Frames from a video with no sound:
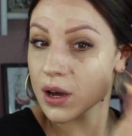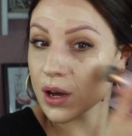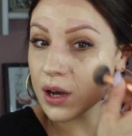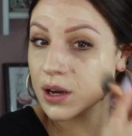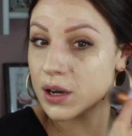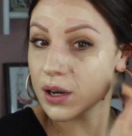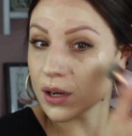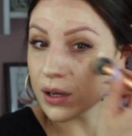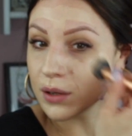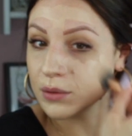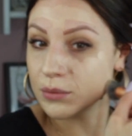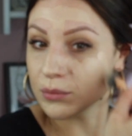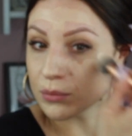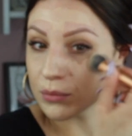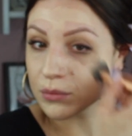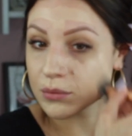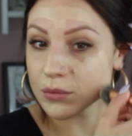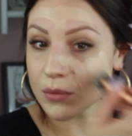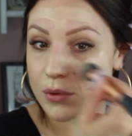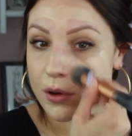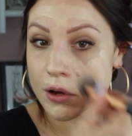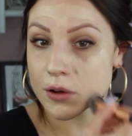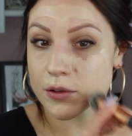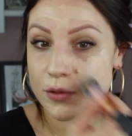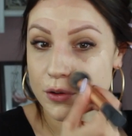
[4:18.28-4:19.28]

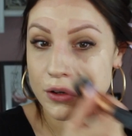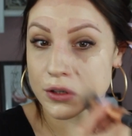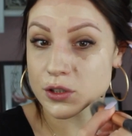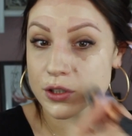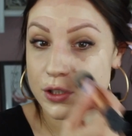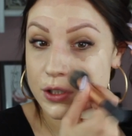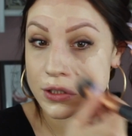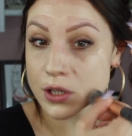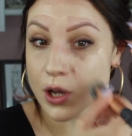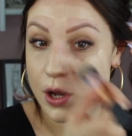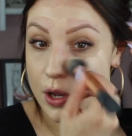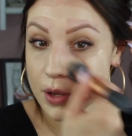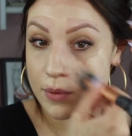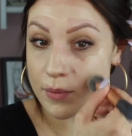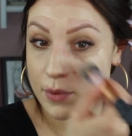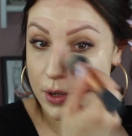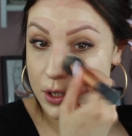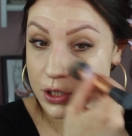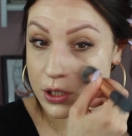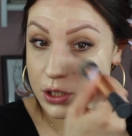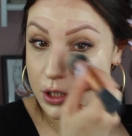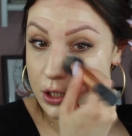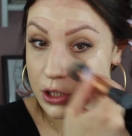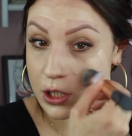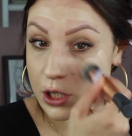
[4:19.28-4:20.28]
I've got so
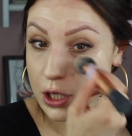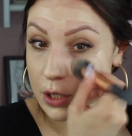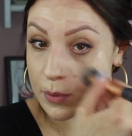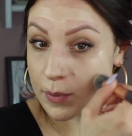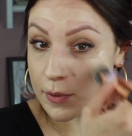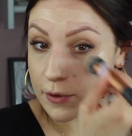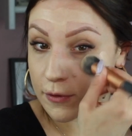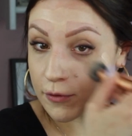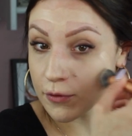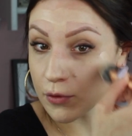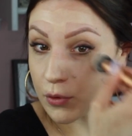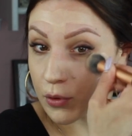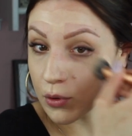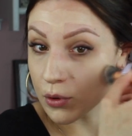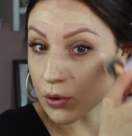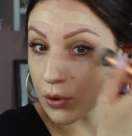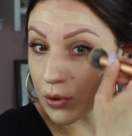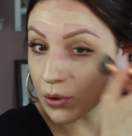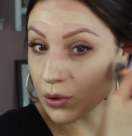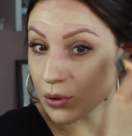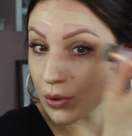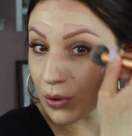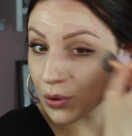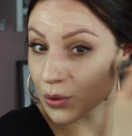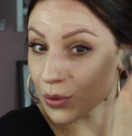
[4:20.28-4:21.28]
much to do
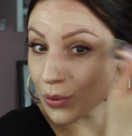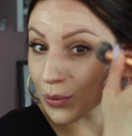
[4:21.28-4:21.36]
before